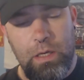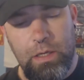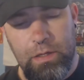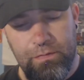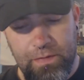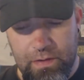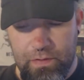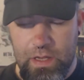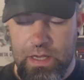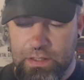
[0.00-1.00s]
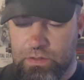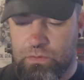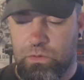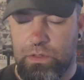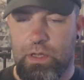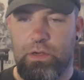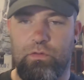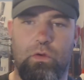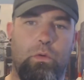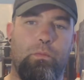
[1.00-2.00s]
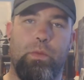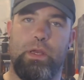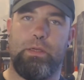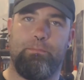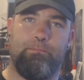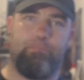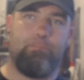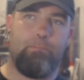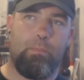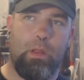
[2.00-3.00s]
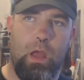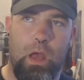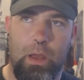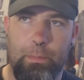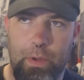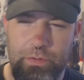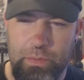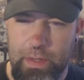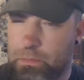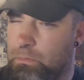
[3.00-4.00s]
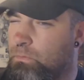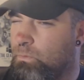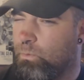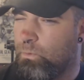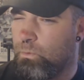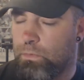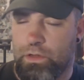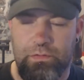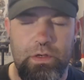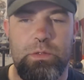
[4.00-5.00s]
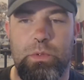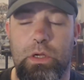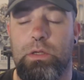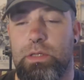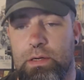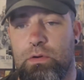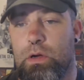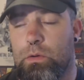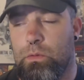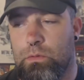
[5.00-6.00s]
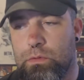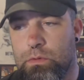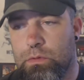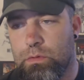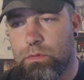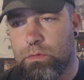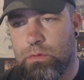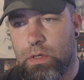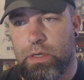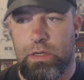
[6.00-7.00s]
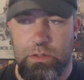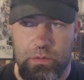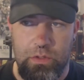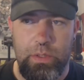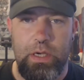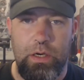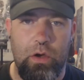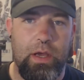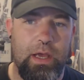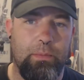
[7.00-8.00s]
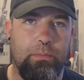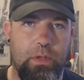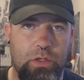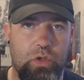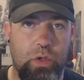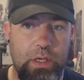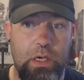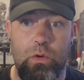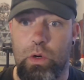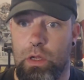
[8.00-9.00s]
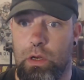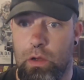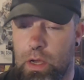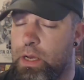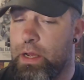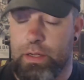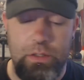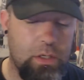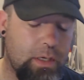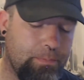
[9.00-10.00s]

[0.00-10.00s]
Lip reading: Flavour is one that grew on me. I was a bit at first, but I did grow accustomed to it, and I am enjoying it quite a lot now, actually.